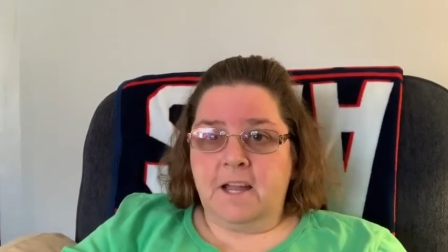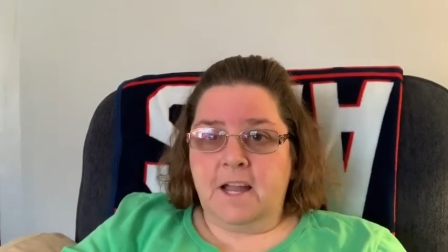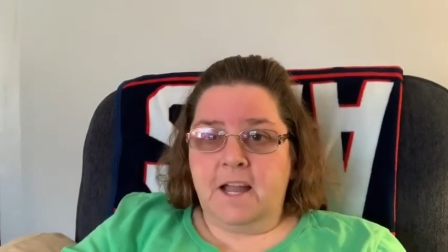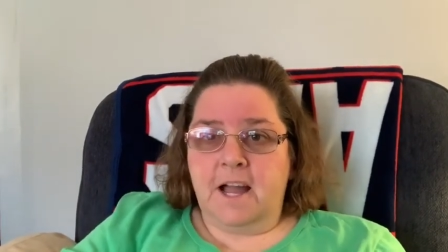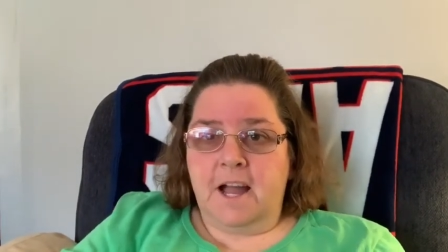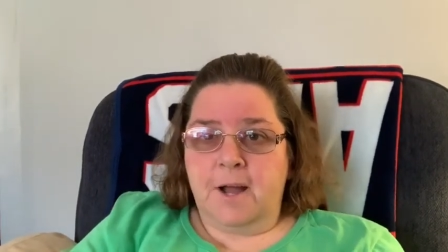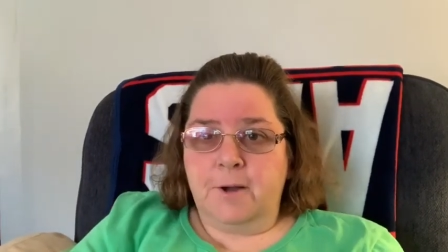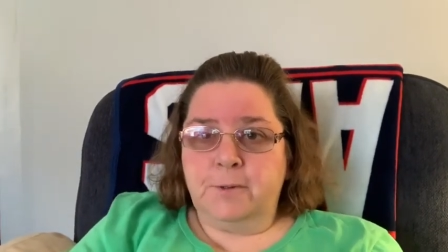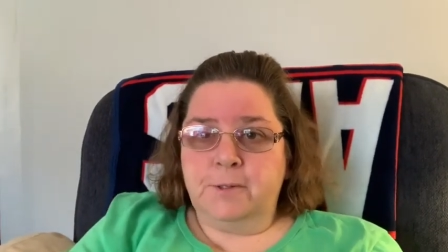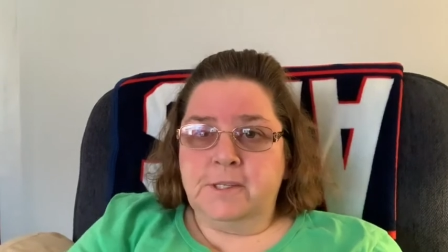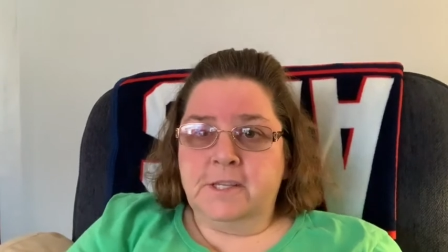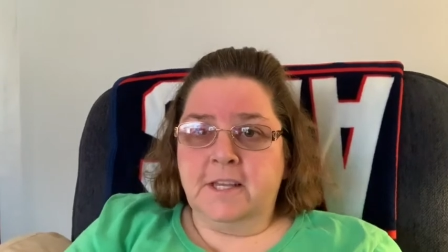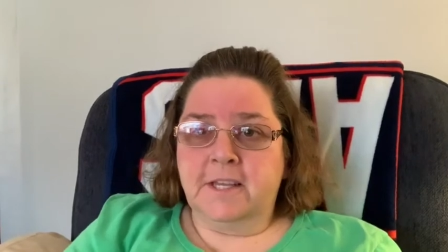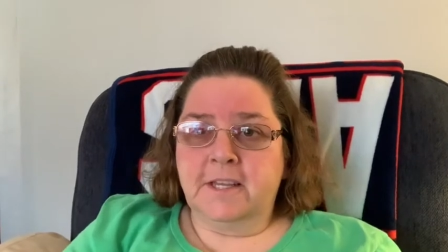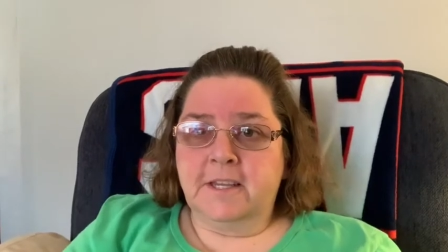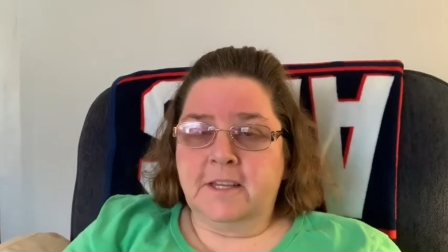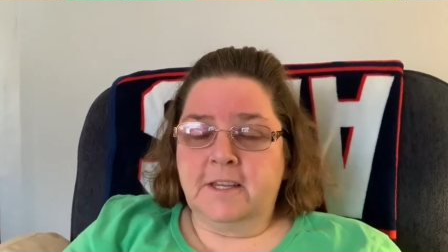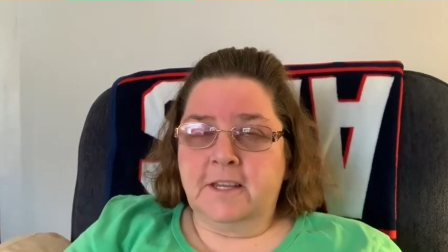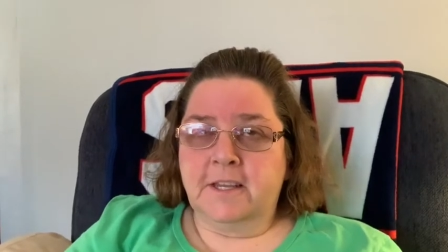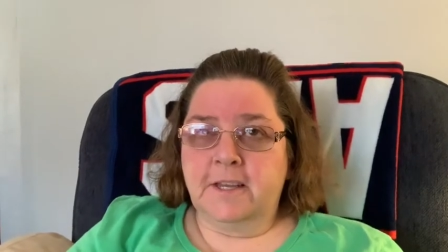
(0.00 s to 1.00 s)
I was
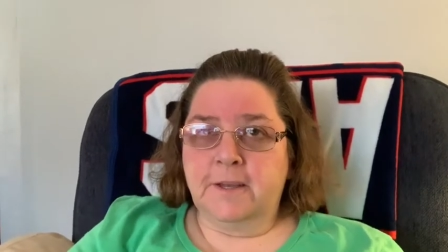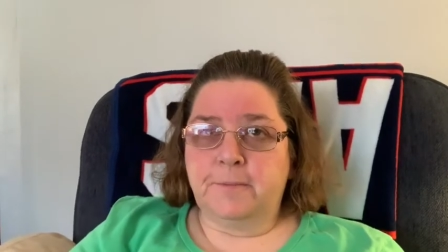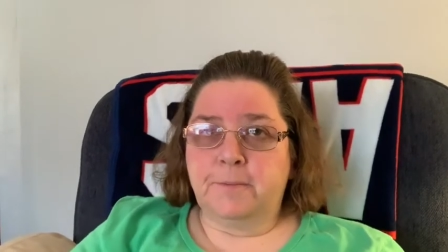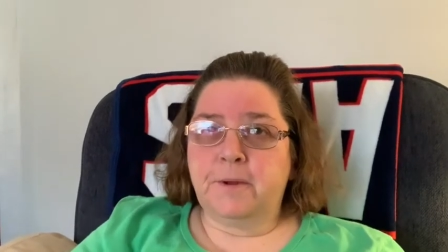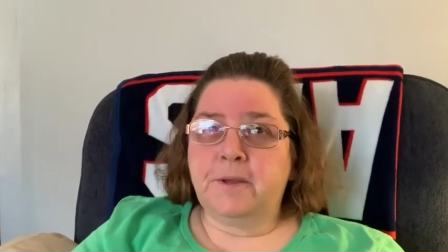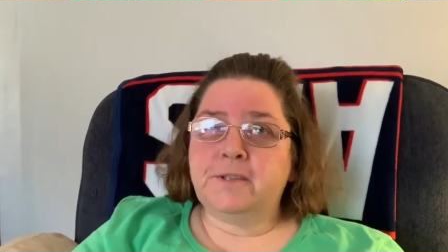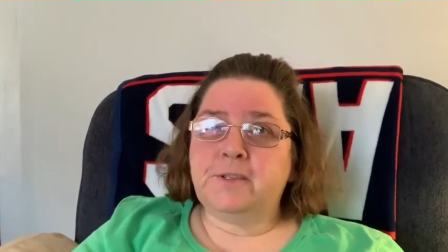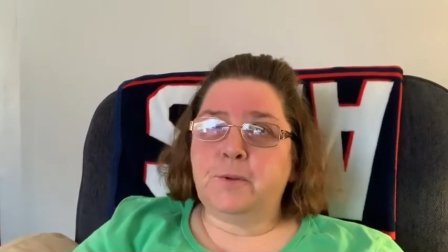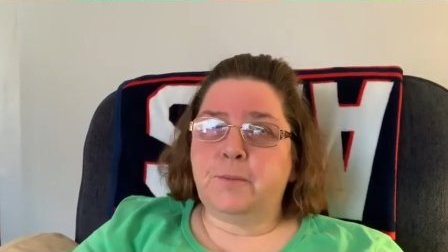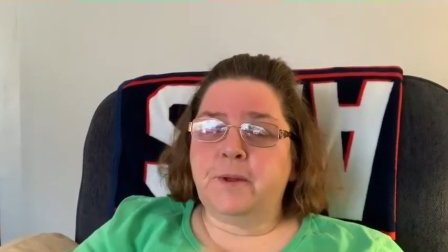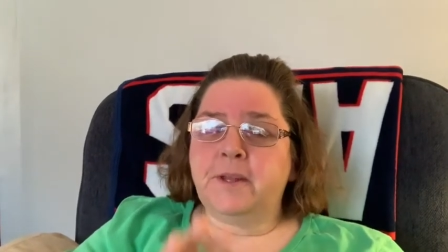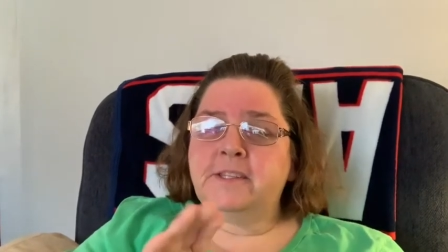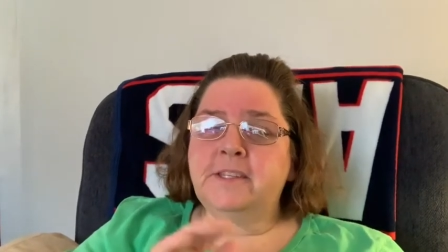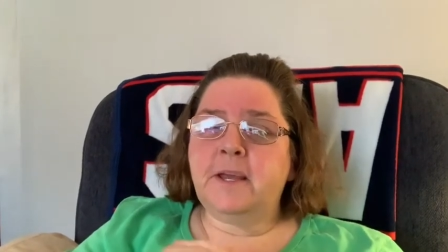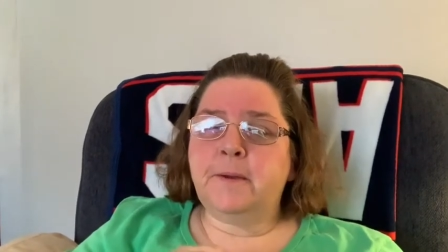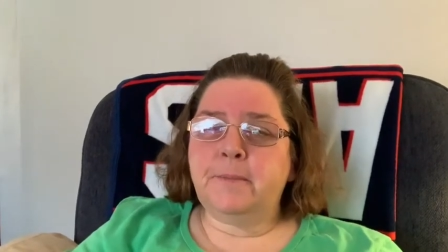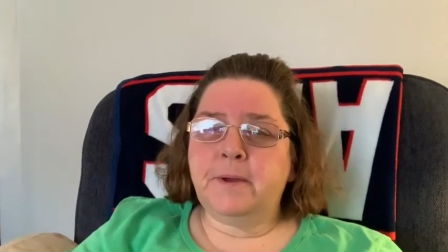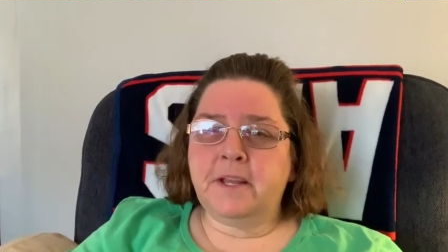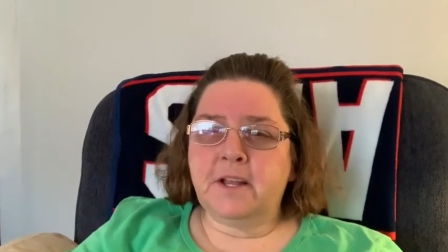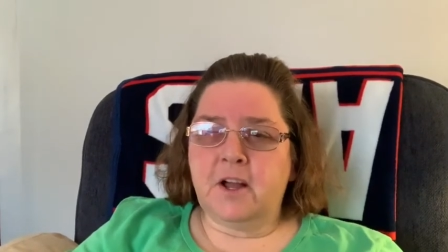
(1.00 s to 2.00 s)
like, but, so by the
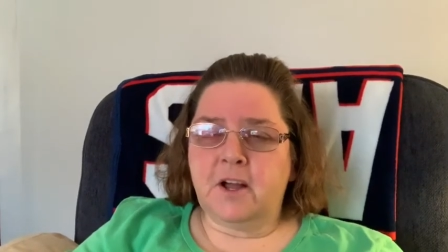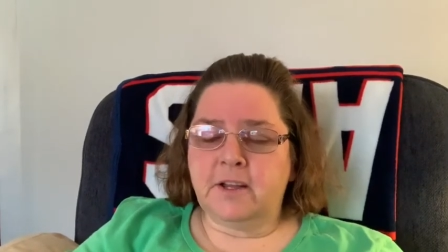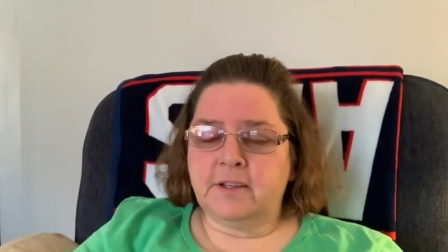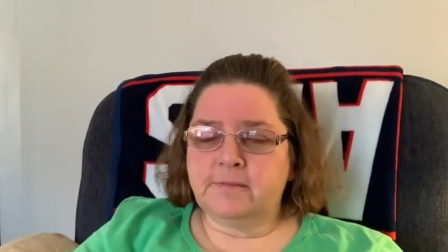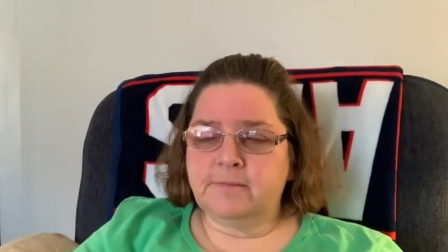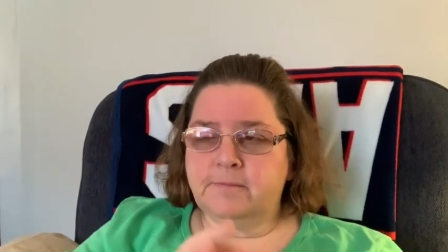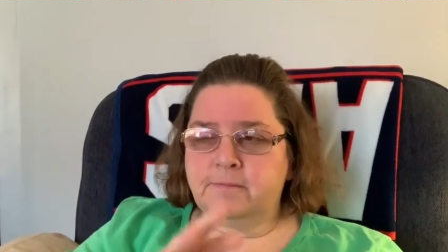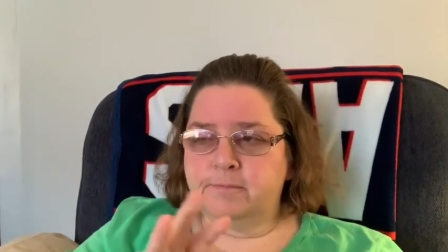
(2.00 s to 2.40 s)
time I got,